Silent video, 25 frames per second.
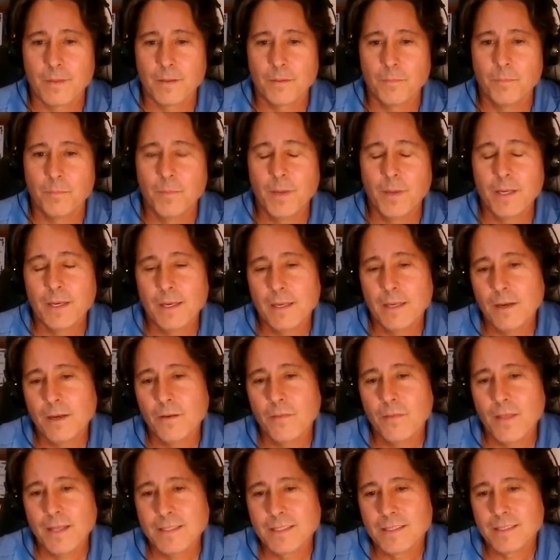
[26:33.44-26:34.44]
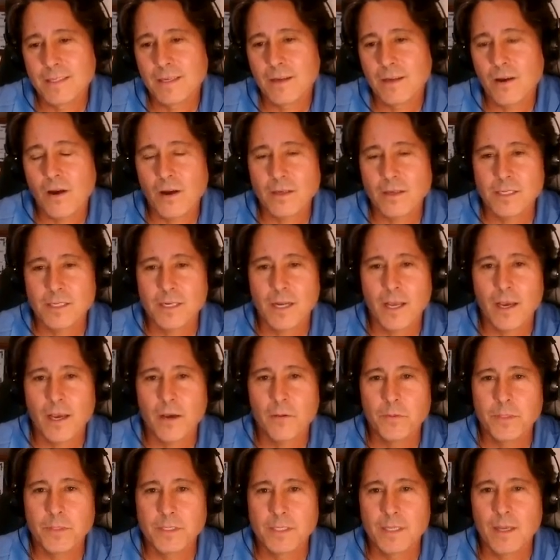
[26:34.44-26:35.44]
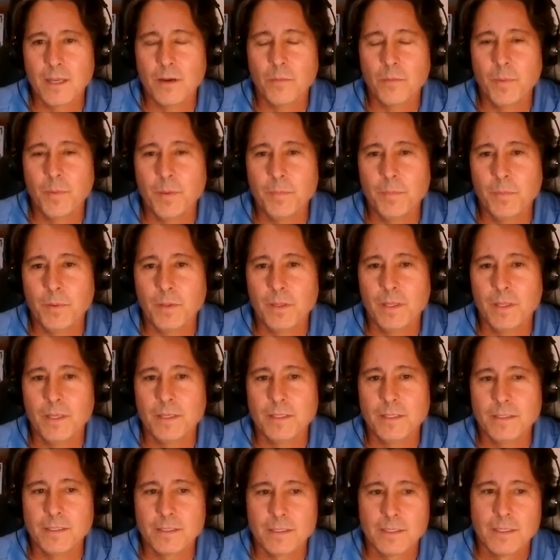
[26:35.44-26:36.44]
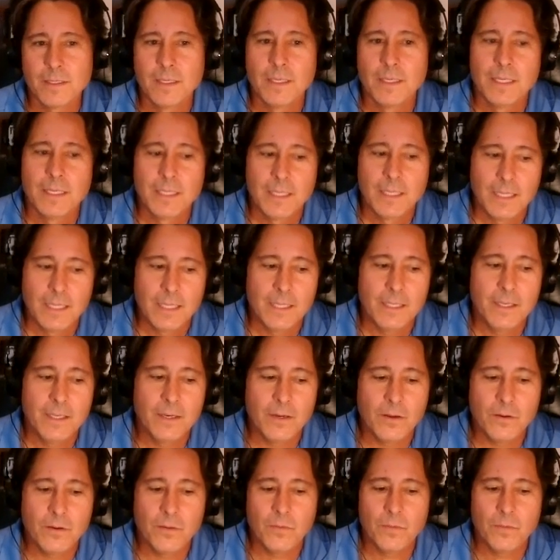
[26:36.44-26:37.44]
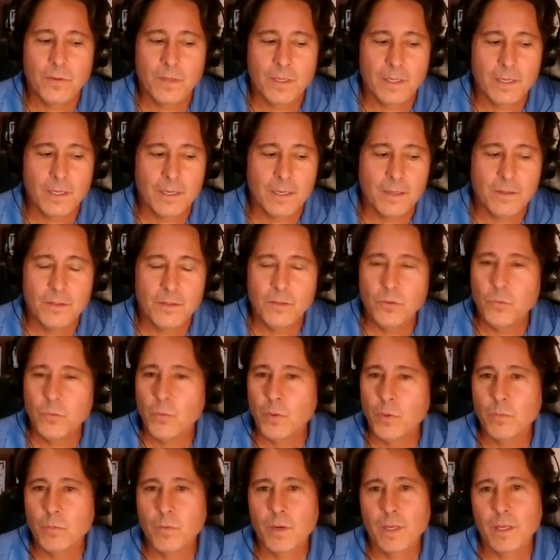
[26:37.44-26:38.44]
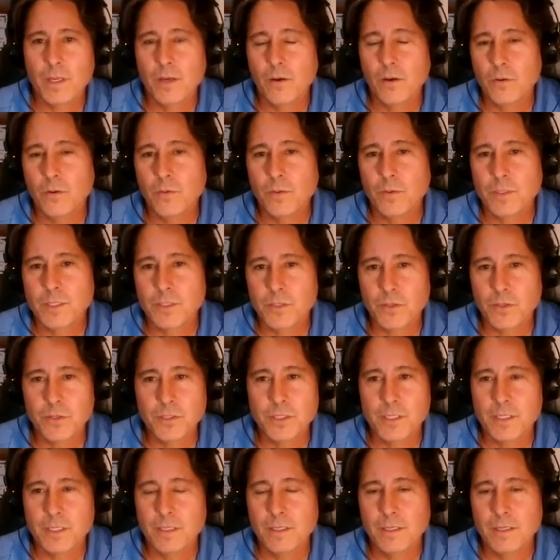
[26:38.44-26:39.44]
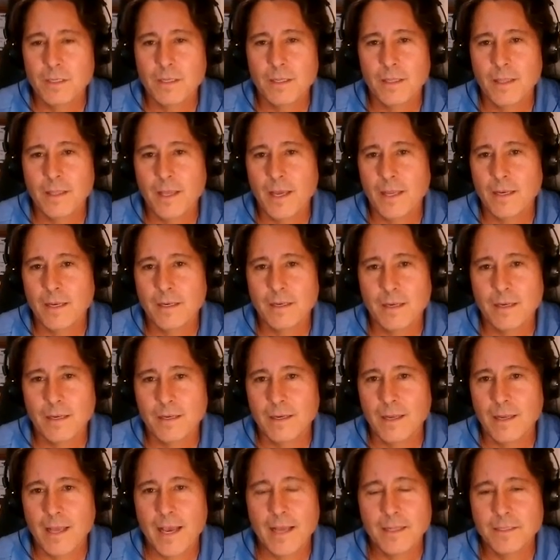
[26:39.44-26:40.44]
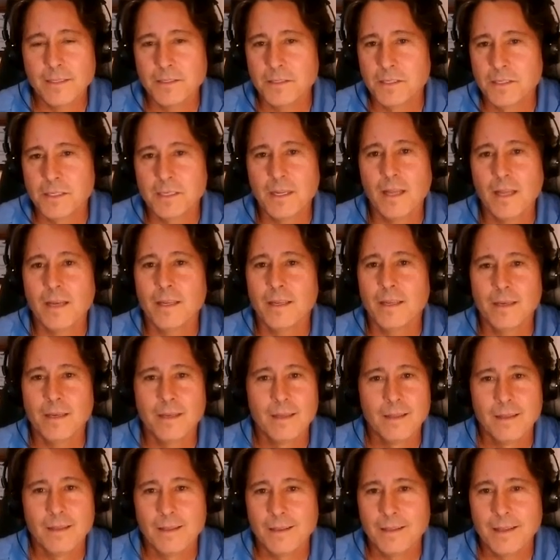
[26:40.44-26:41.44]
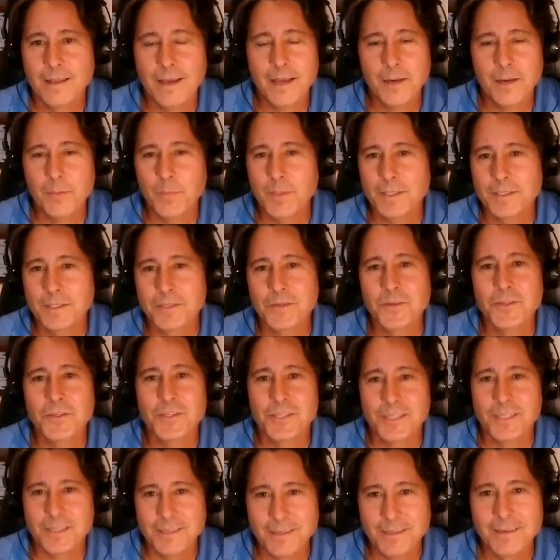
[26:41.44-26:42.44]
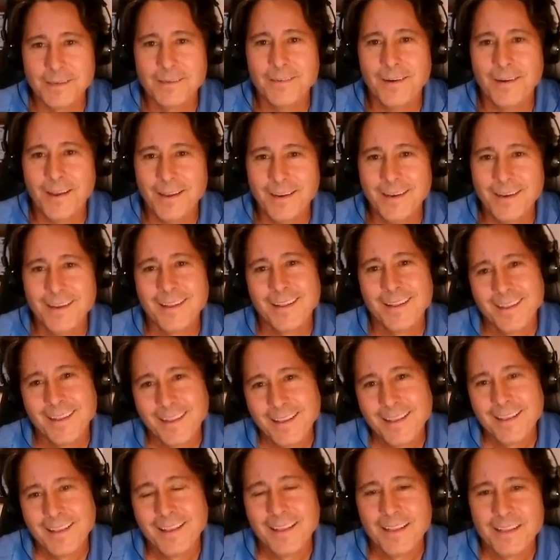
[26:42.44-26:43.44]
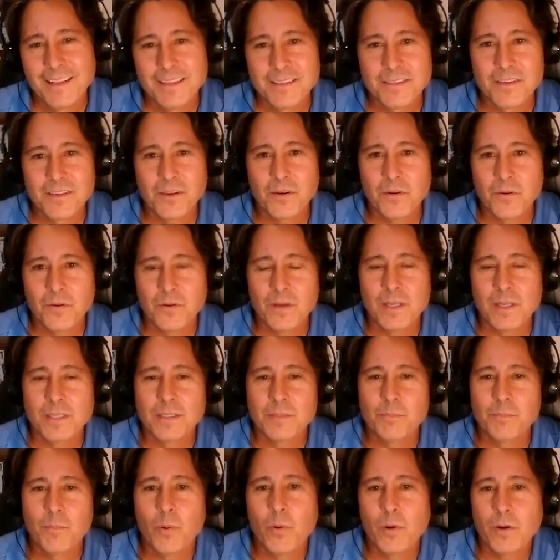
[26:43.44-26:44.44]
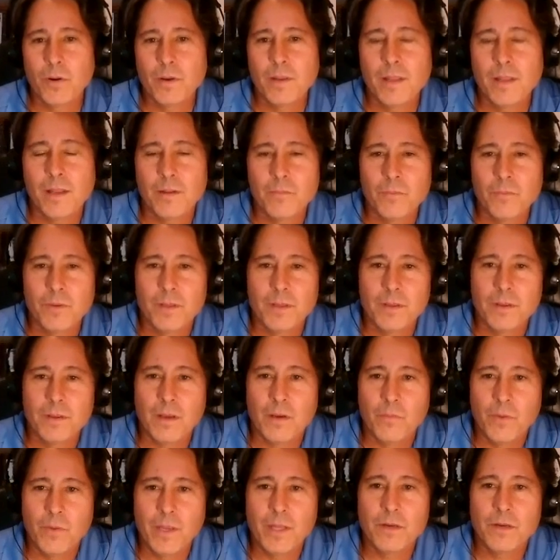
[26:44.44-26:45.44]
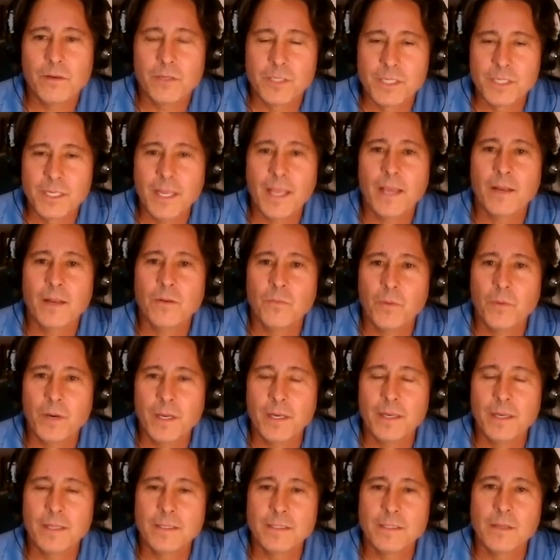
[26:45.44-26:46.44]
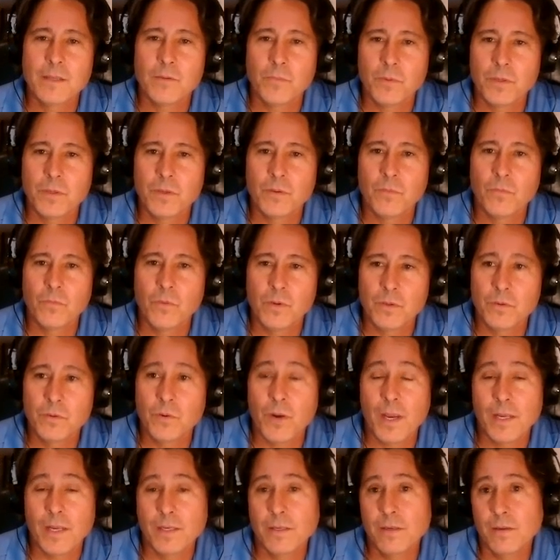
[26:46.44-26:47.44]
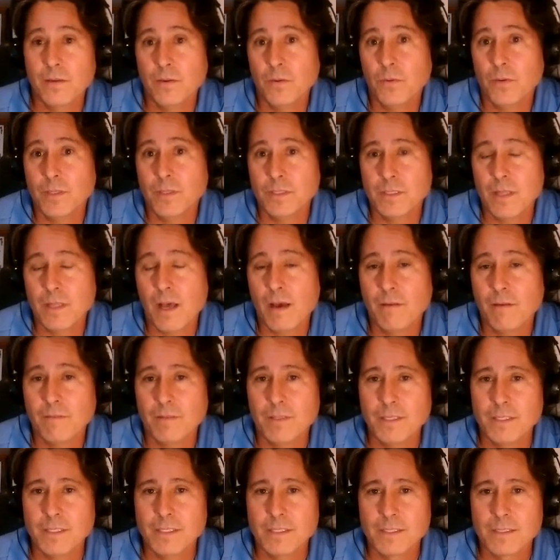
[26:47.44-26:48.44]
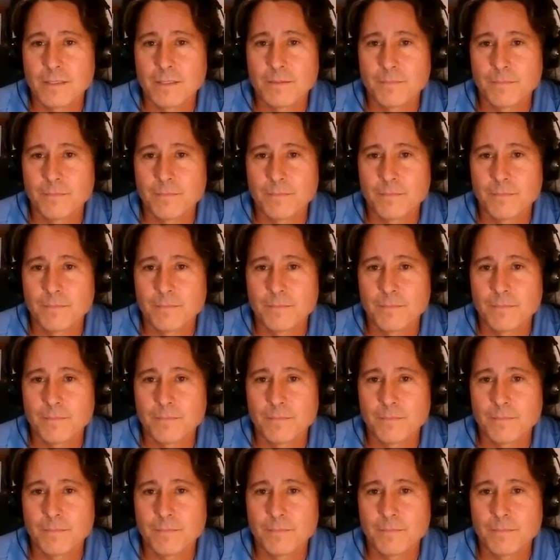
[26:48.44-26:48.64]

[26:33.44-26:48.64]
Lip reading: But you know, that's the caution I always tell people is, you know, you wouldn't want to go to a surgeon that hadn't studied how to be a surgeon, right? So it's important that we understand what it is that we're trying to do as novelists.